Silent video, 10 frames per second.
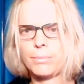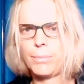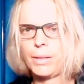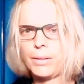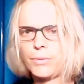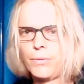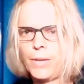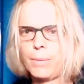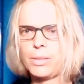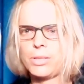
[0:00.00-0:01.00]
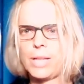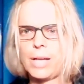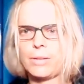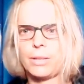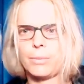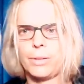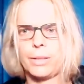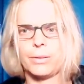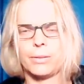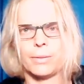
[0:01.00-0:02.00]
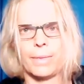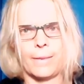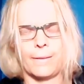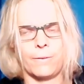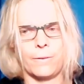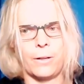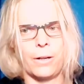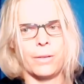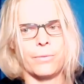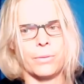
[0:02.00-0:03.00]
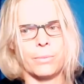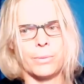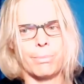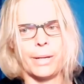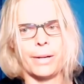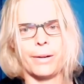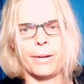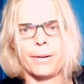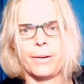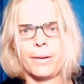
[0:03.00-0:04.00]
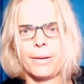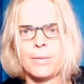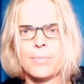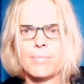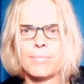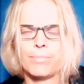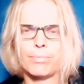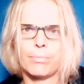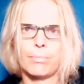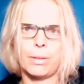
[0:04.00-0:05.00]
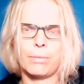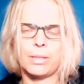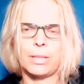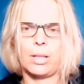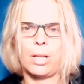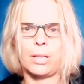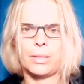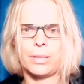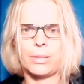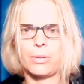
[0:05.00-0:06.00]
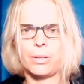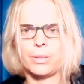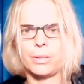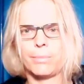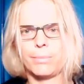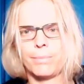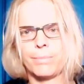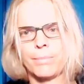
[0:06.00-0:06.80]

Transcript: Bella's family shadowed him with were hard for him to bear, but it was the loss that crushed him.